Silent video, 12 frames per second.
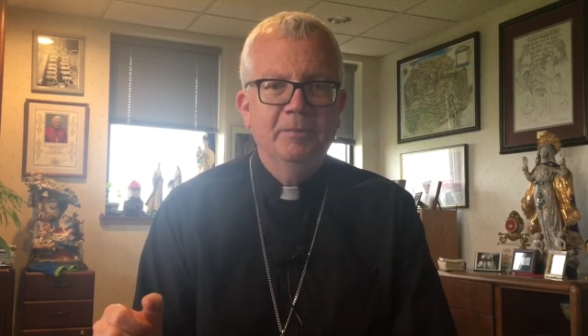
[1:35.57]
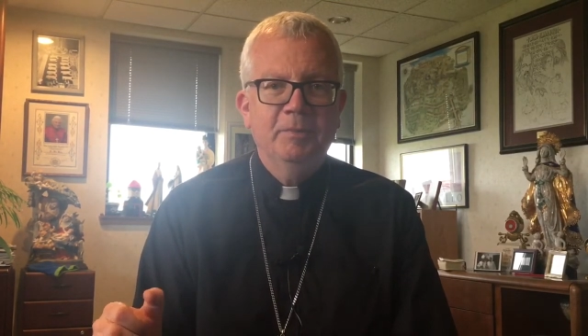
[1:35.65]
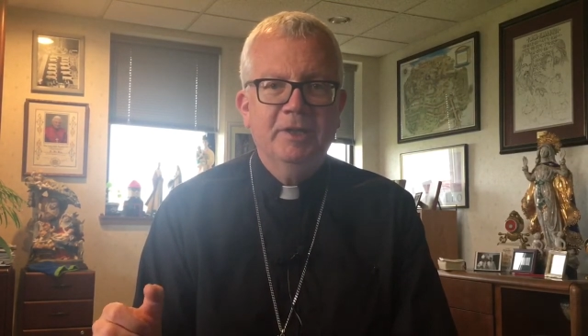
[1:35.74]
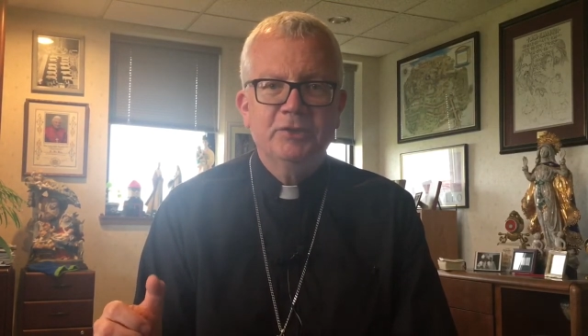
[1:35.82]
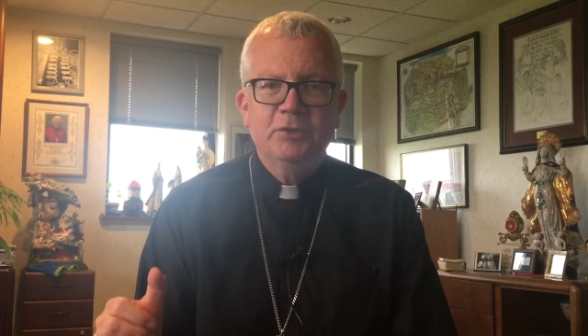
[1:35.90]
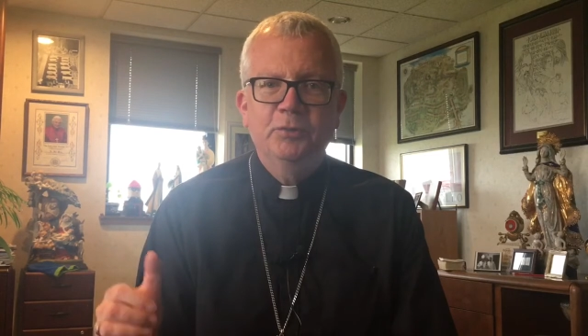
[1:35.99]

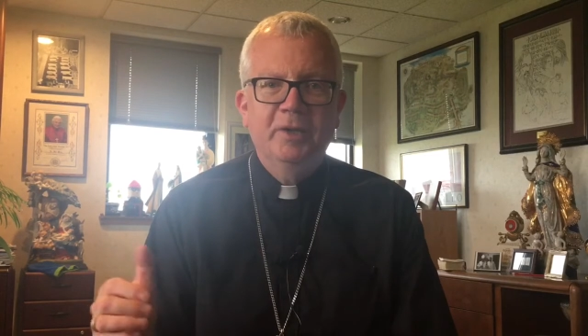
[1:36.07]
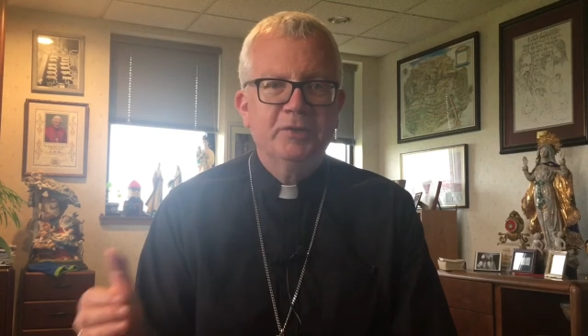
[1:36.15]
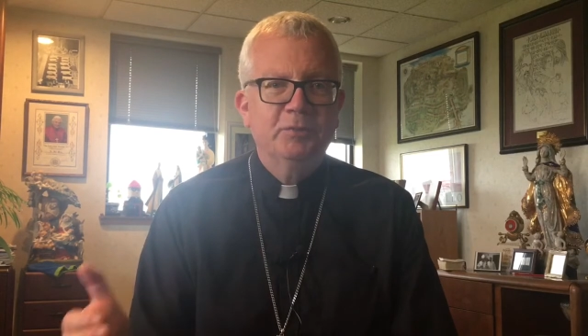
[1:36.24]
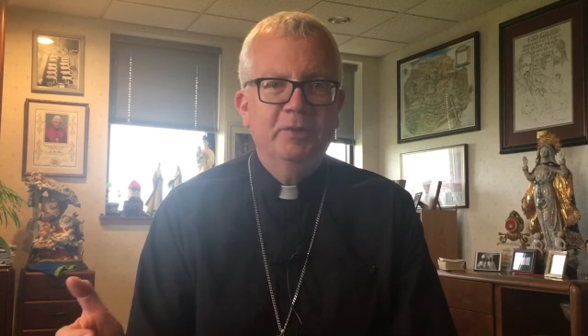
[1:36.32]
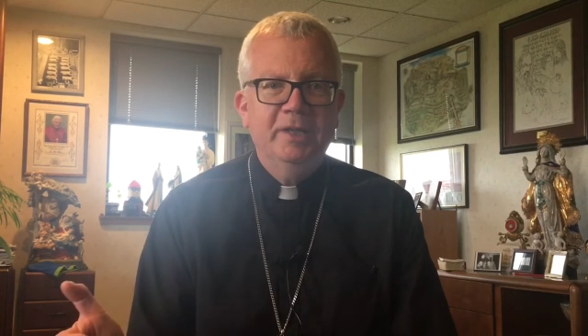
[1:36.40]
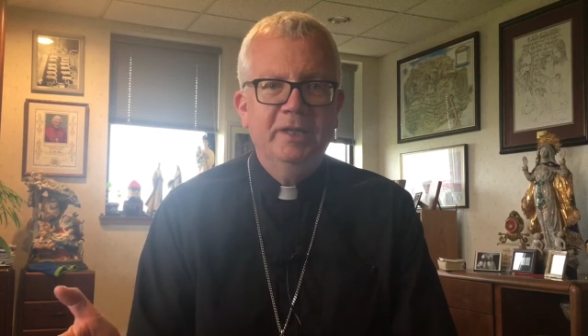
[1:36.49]
Because who
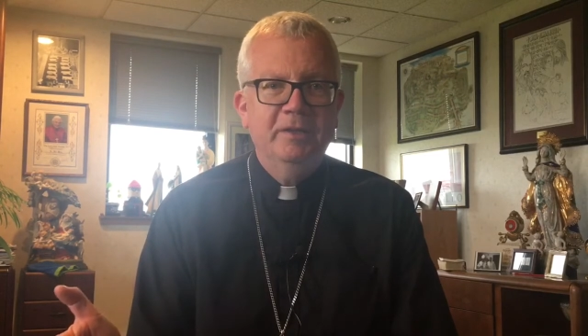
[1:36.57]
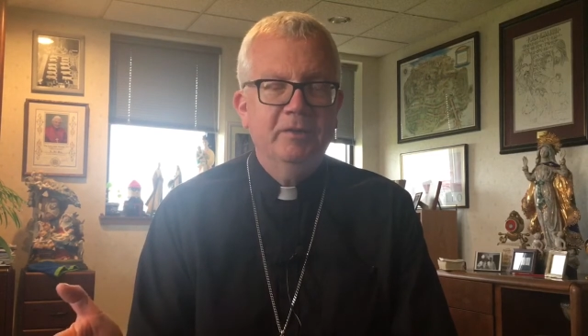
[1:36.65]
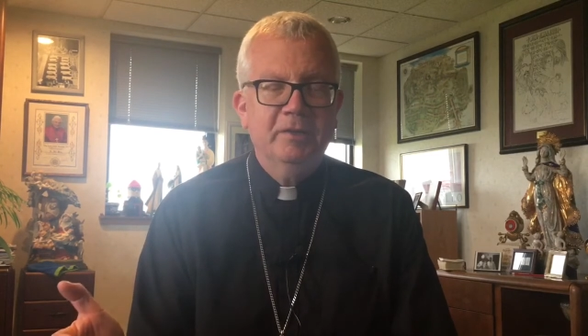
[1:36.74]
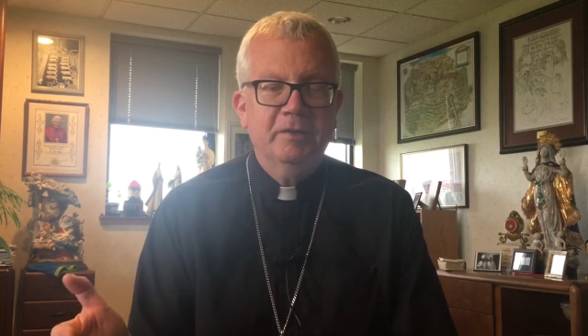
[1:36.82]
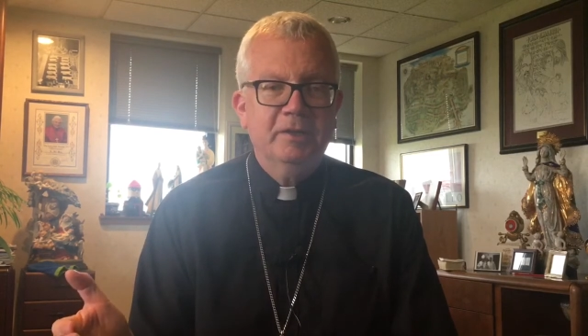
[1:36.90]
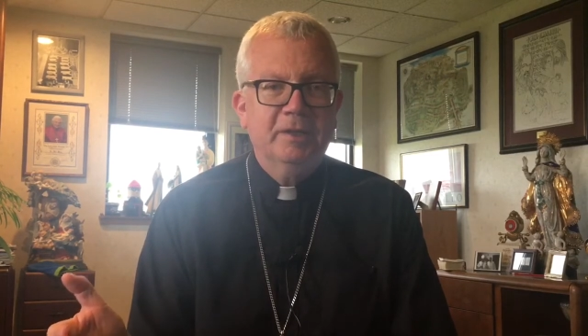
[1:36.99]
else would he
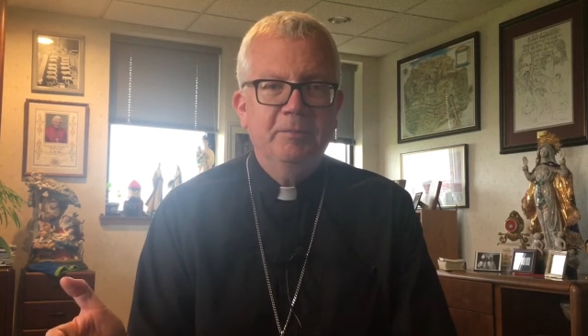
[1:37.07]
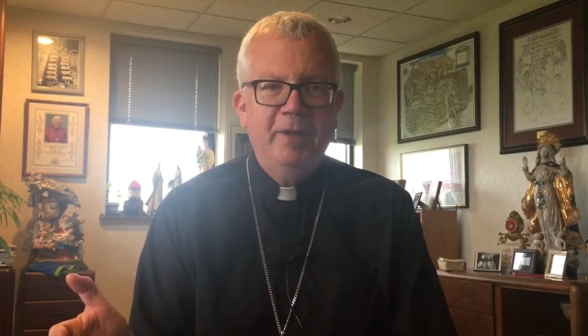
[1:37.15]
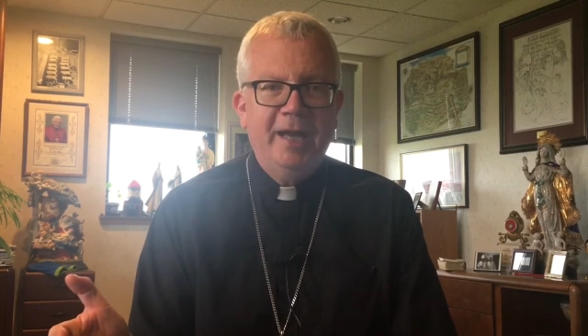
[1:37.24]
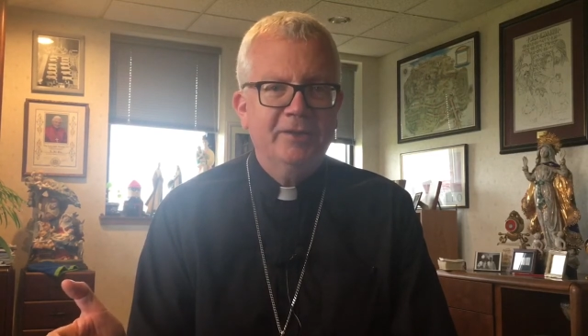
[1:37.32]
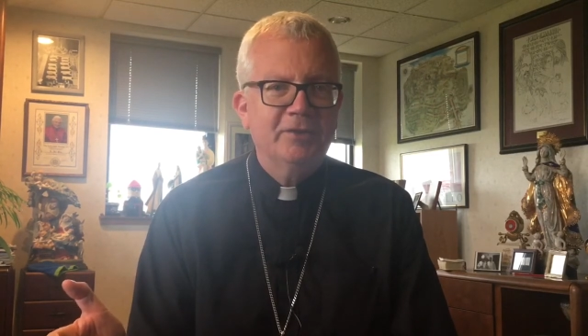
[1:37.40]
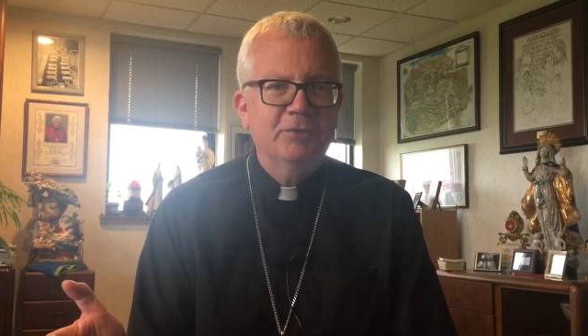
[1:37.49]
come
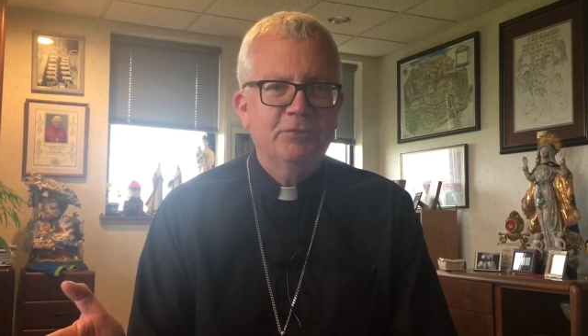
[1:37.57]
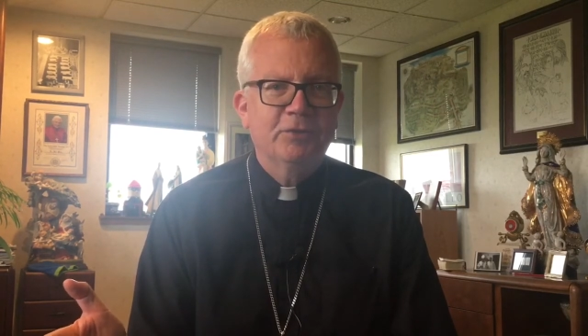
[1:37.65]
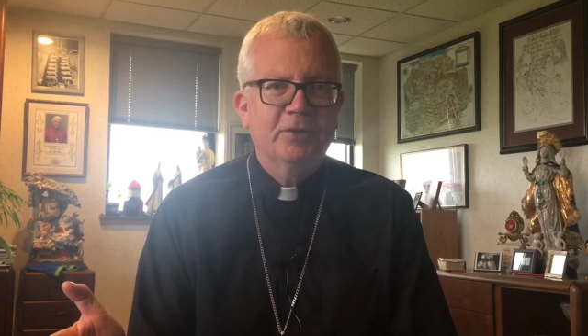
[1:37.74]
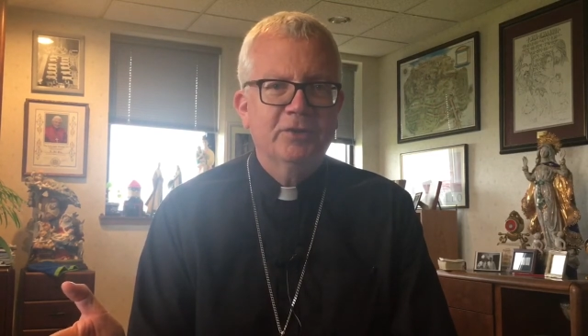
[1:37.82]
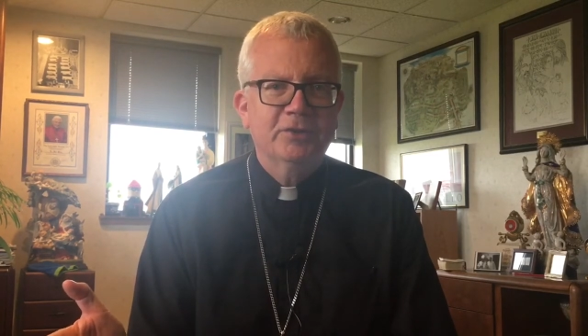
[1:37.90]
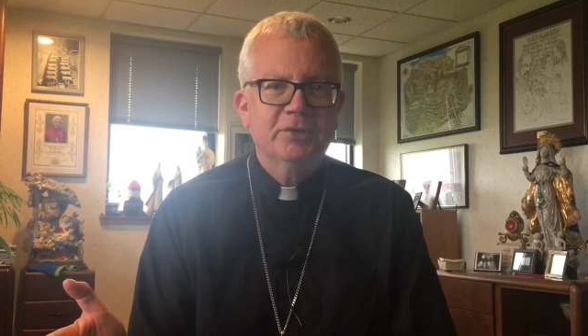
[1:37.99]
back to
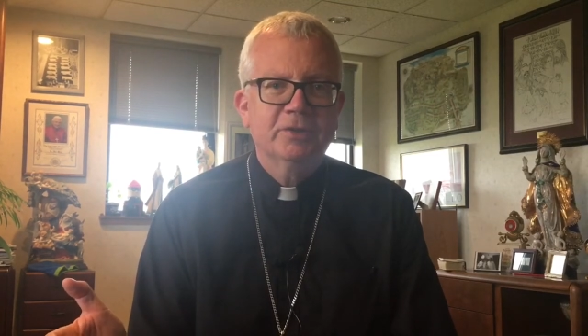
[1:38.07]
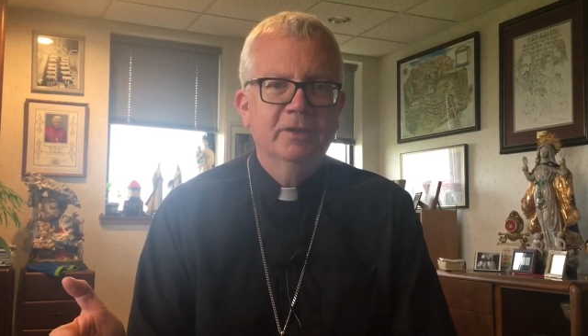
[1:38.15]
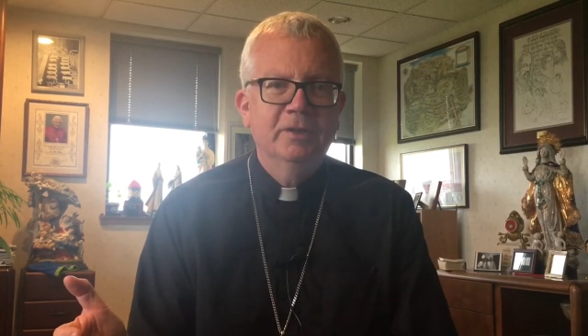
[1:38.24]
first?